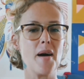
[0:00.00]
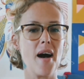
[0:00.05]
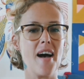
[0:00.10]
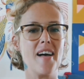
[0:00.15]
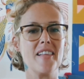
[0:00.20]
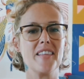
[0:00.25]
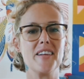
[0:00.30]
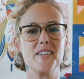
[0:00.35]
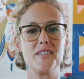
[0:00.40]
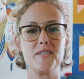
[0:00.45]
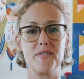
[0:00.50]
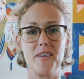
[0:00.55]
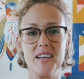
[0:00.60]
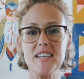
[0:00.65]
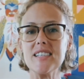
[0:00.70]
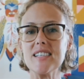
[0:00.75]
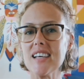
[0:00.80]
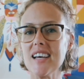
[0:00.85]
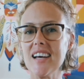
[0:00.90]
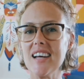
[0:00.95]
but let's
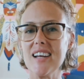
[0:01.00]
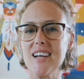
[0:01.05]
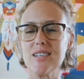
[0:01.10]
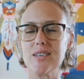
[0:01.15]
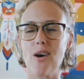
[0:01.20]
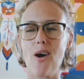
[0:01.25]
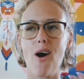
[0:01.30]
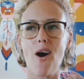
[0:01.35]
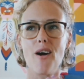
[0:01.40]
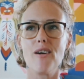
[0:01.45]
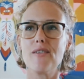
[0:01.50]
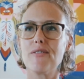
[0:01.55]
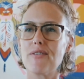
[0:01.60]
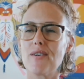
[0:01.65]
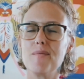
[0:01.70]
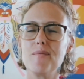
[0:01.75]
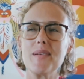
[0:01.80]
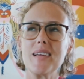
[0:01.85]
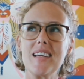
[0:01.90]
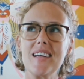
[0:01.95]
face it, it's hard
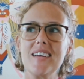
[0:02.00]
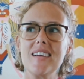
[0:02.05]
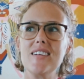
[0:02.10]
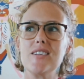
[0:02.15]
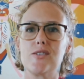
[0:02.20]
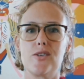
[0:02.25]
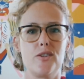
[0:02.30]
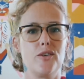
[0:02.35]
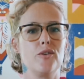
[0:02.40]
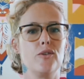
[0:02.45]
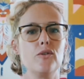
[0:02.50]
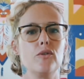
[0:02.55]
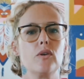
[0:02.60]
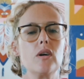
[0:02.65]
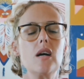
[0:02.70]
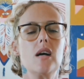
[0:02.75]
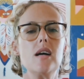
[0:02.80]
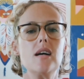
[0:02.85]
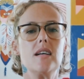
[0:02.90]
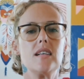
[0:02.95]
for me
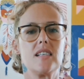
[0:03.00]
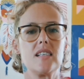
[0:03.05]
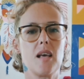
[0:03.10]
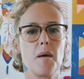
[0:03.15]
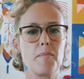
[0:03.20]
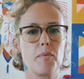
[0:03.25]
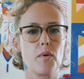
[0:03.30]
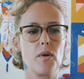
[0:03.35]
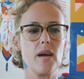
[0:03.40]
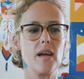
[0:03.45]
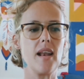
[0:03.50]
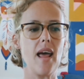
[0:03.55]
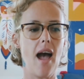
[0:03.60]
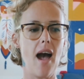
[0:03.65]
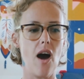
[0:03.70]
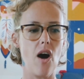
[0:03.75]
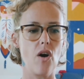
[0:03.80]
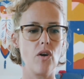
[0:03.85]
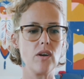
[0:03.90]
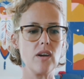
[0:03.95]
to separate
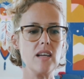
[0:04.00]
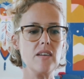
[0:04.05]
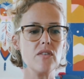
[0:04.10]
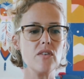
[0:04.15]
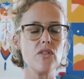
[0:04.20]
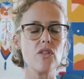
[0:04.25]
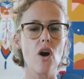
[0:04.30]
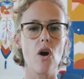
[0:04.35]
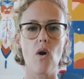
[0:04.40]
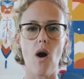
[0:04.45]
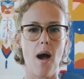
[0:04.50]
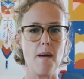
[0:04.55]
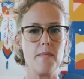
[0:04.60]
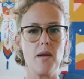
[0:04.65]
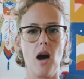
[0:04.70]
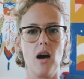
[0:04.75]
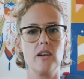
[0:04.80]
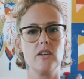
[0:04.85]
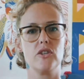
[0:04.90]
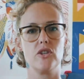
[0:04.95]
out, even though I'm
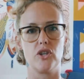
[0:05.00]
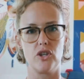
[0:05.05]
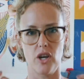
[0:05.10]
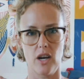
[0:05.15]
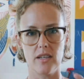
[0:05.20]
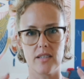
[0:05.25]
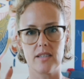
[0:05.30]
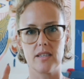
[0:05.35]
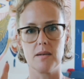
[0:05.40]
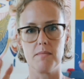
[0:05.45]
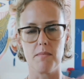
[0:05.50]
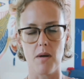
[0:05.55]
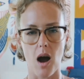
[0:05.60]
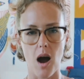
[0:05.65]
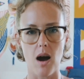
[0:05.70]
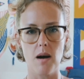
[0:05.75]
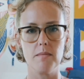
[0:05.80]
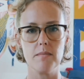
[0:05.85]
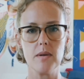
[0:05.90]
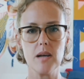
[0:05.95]
not just a
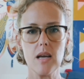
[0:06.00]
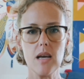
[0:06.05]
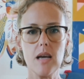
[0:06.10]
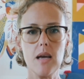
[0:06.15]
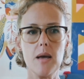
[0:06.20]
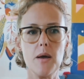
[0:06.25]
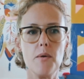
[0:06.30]
mom.